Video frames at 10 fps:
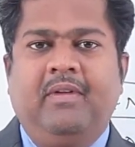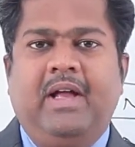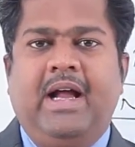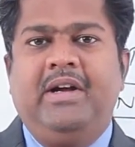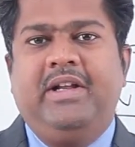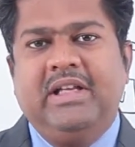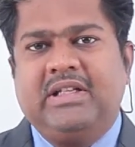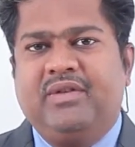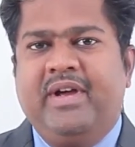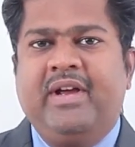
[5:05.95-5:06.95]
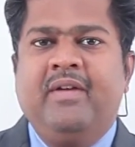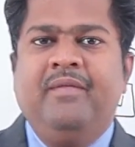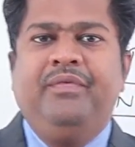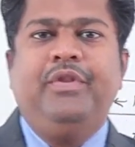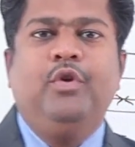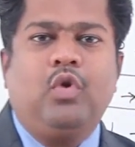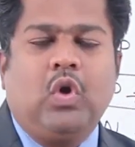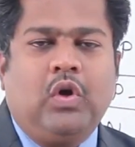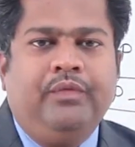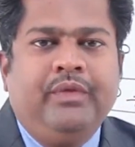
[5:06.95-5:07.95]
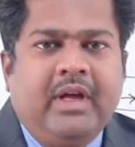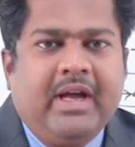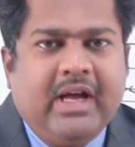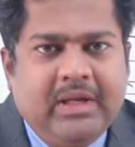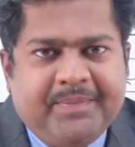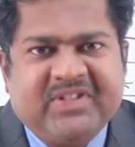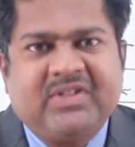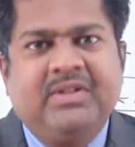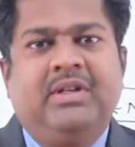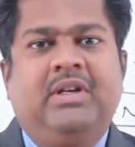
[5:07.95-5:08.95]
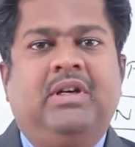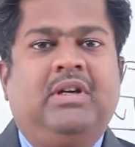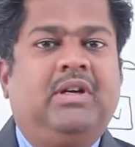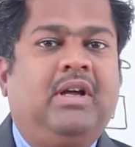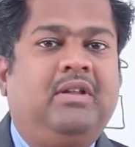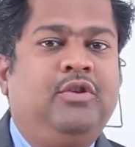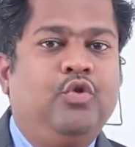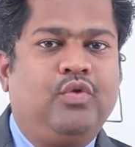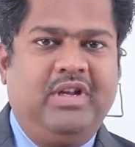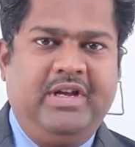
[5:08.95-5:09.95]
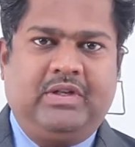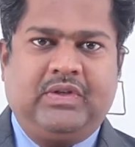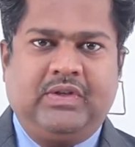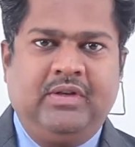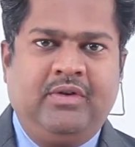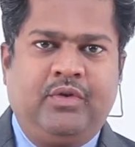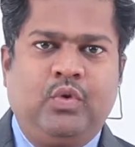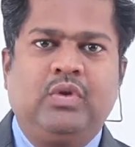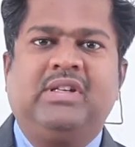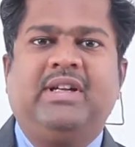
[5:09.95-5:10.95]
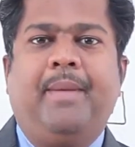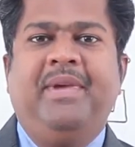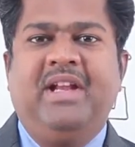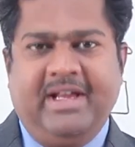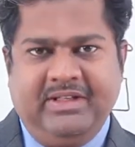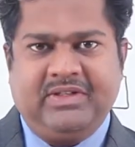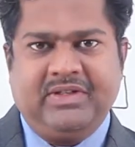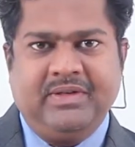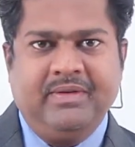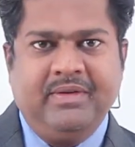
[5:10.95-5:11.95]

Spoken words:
And this way, neutron helps nucleus to stabilize.